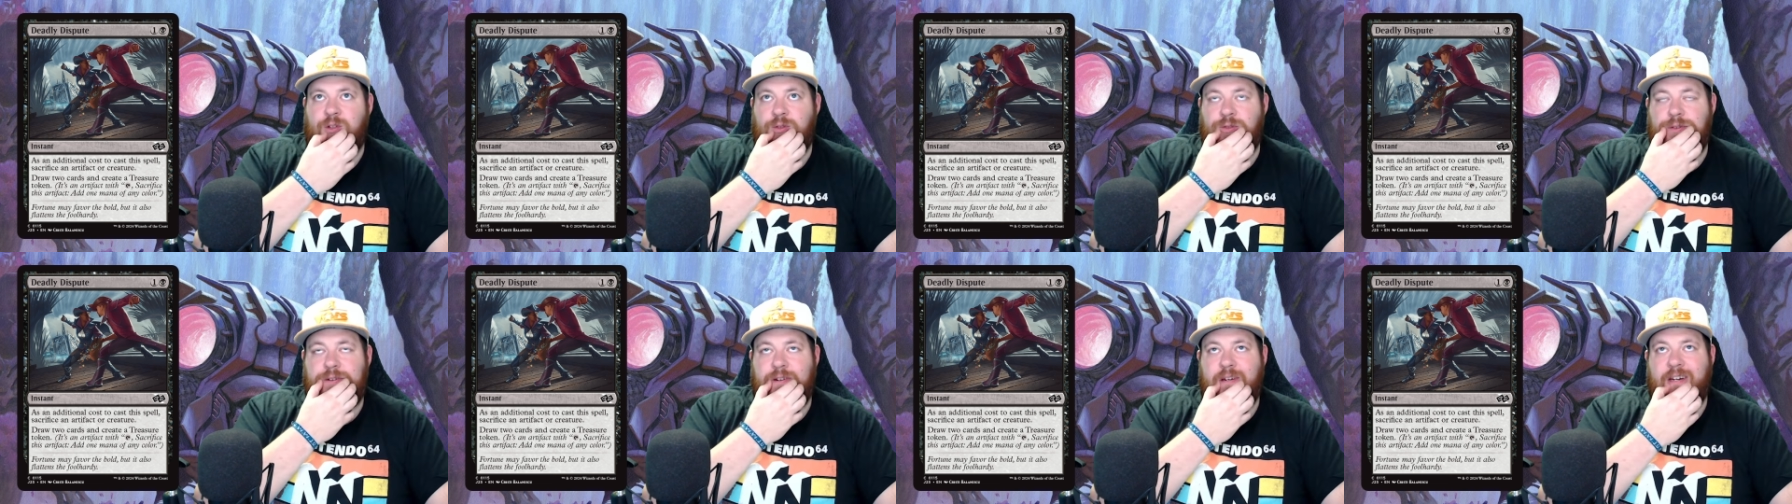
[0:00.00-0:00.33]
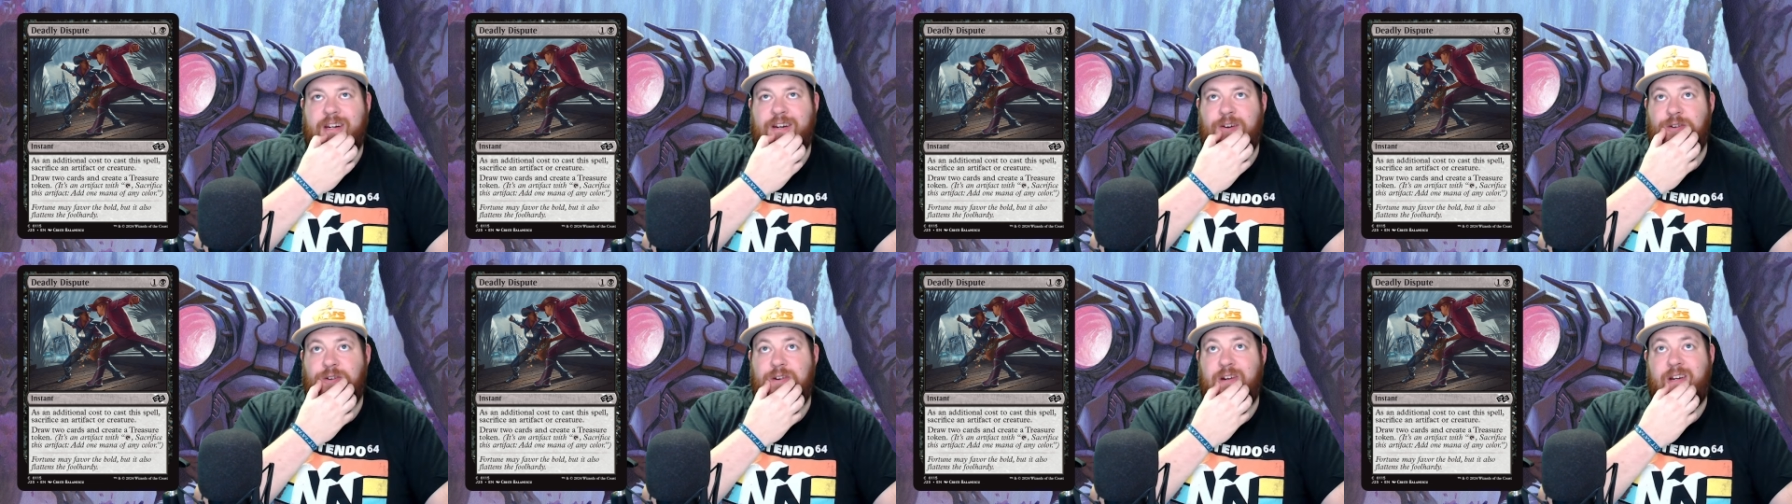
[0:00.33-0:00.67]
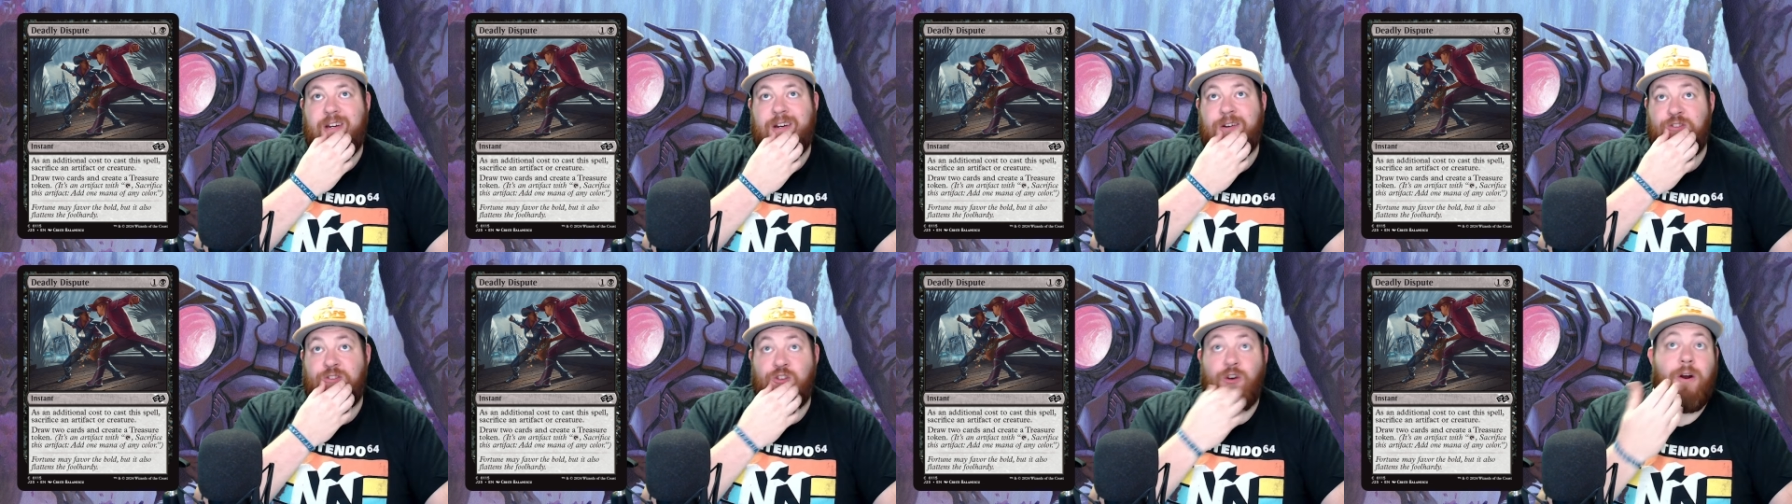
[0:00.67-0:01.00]

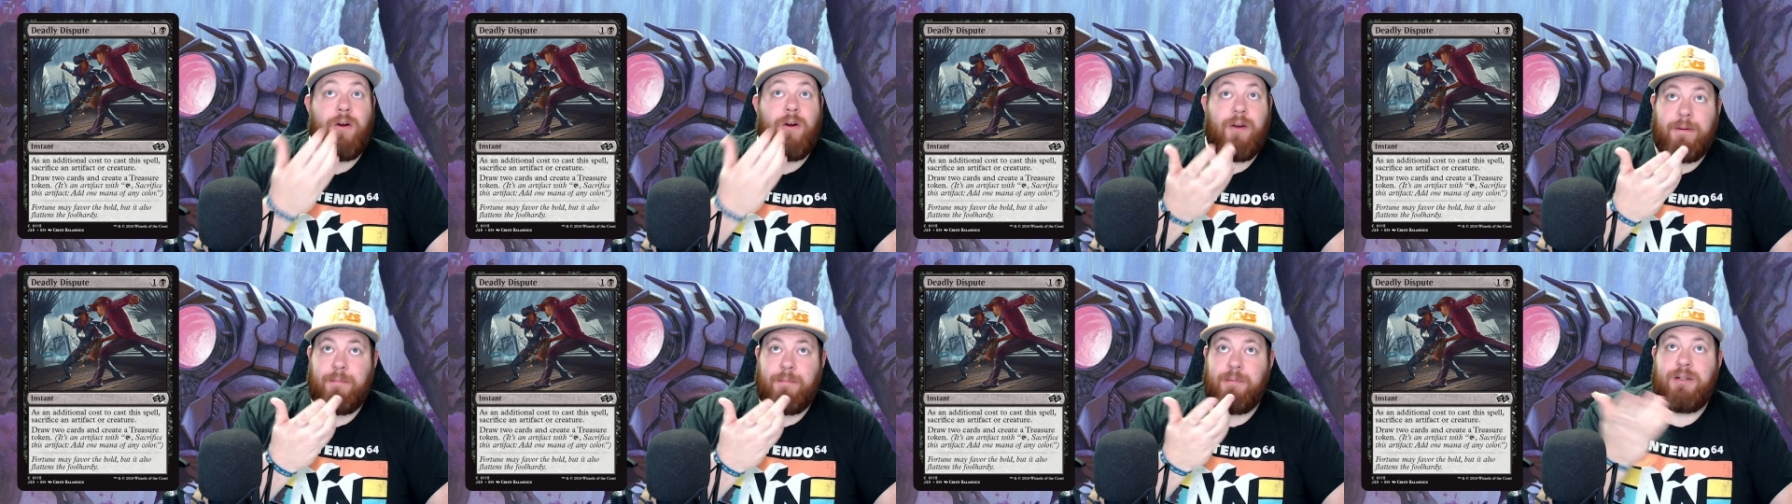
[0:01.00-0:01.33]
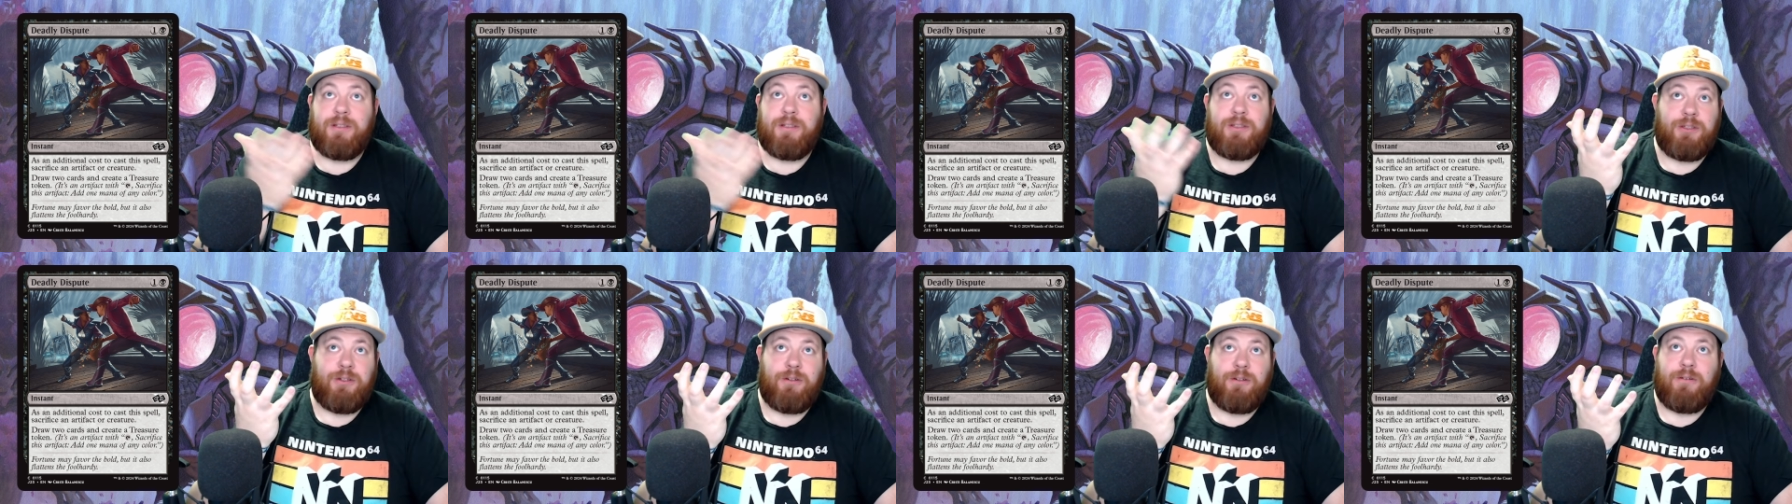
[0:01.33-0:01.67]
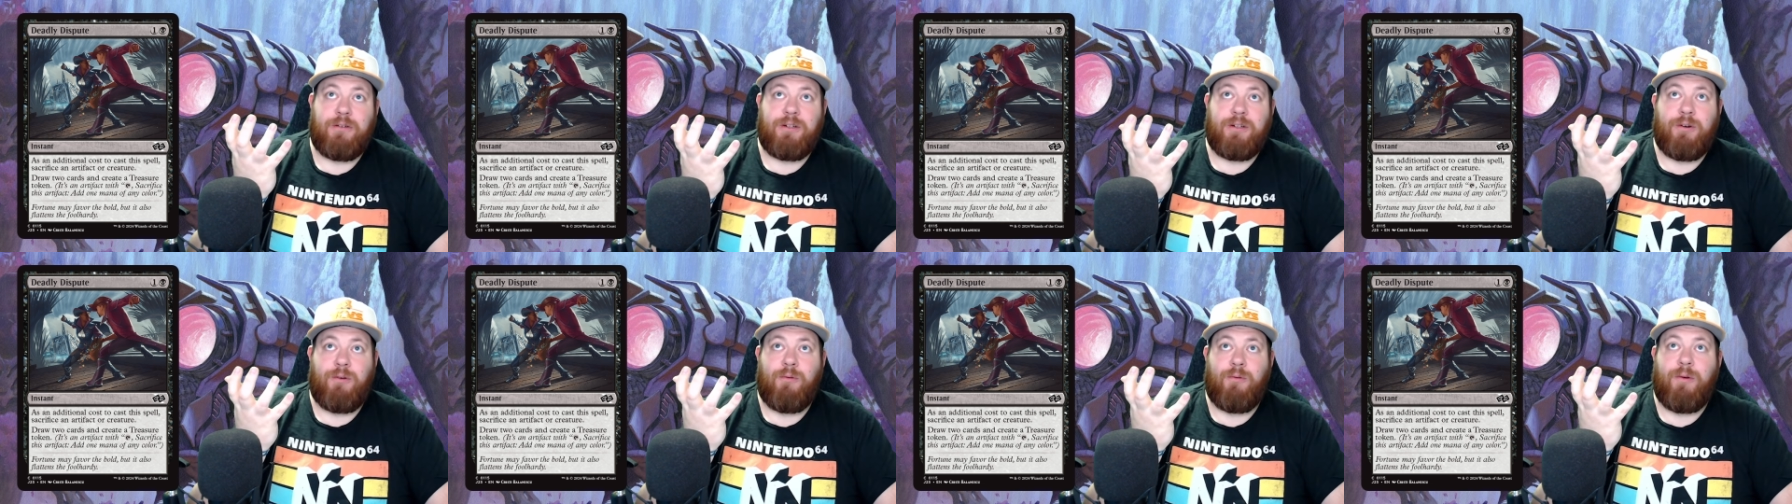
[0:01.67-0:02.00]
you're drawing plus
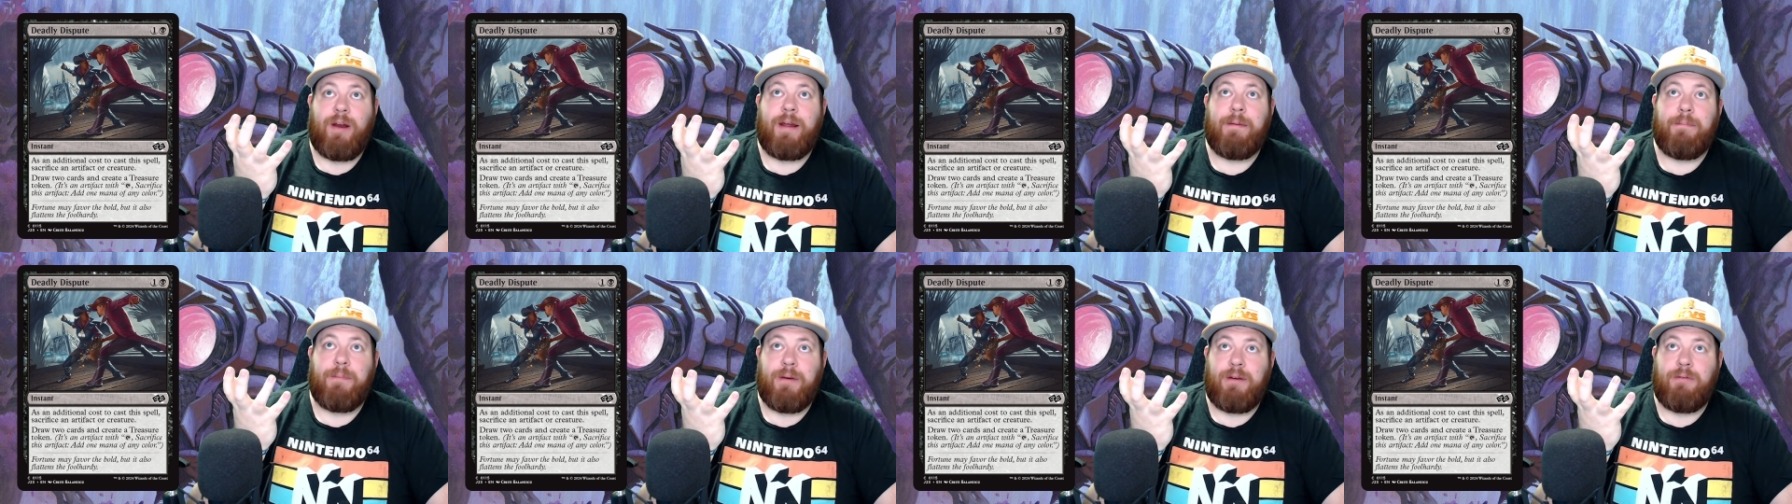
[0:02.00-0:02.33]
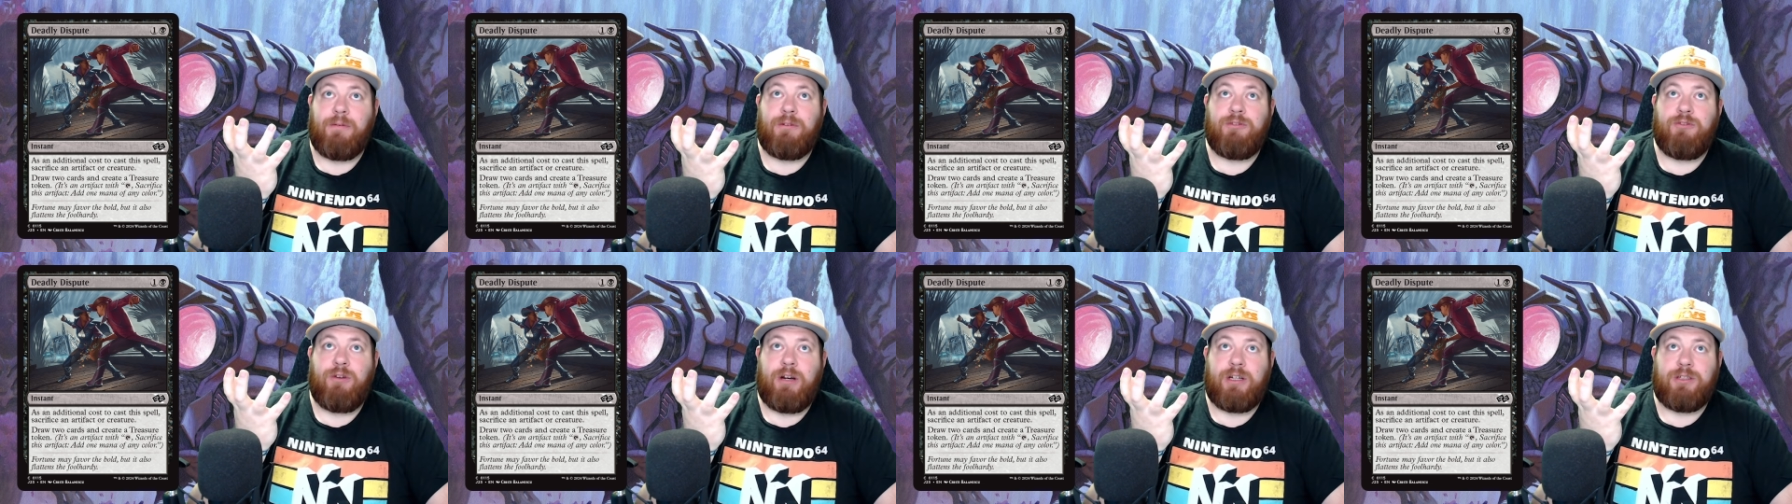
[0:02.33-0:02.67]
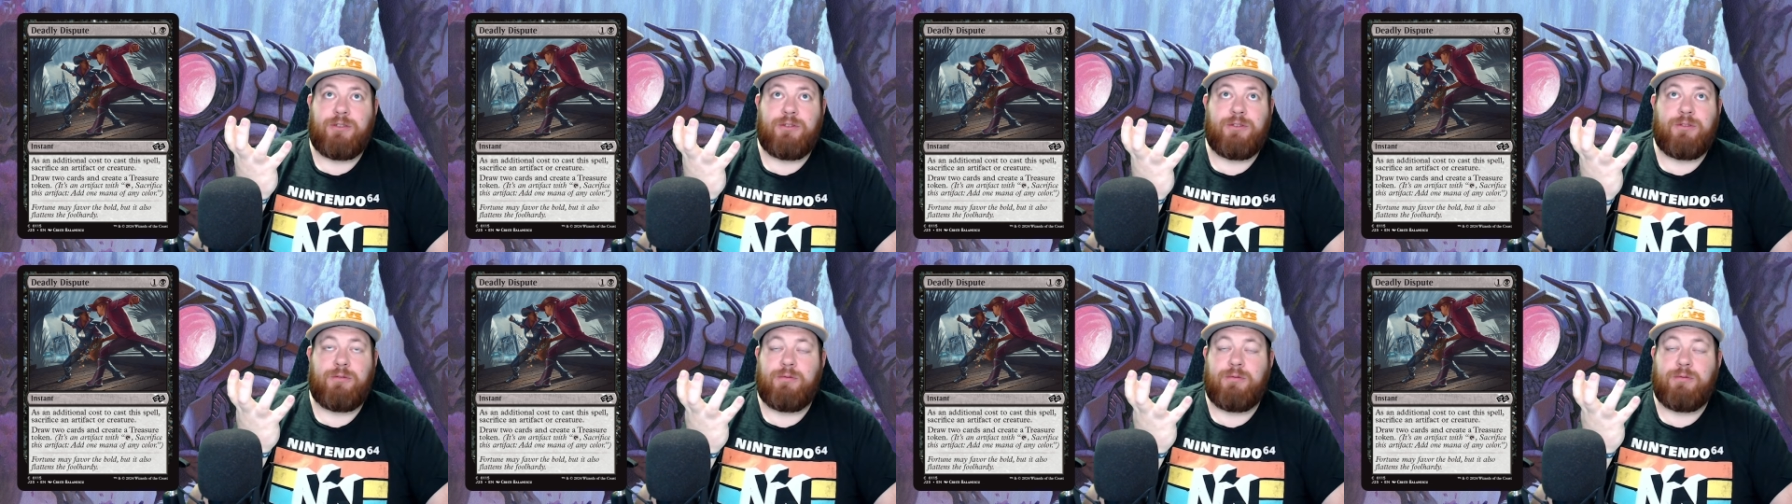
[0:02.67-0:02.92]
you're ramping with treasures,